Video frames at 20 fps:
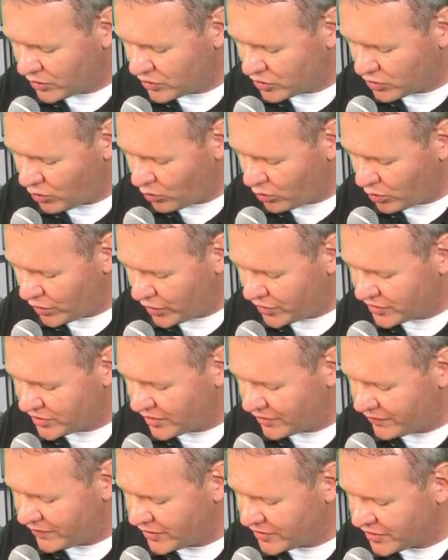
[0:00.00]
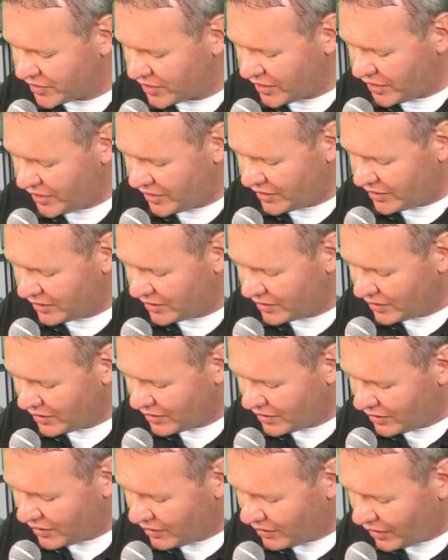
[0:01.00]
The score is the visiting
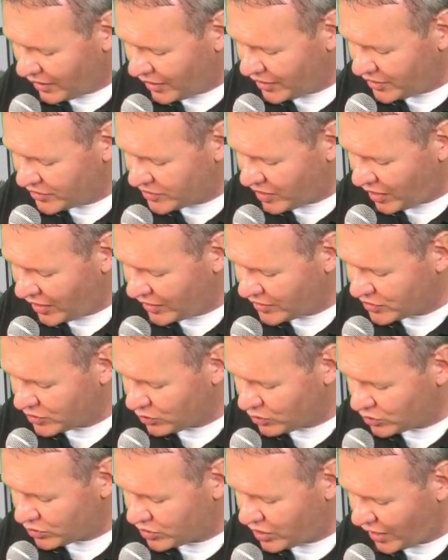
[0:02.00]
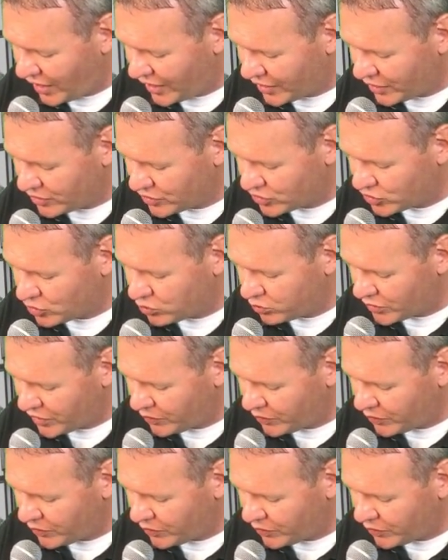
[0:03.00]
East High School Tigers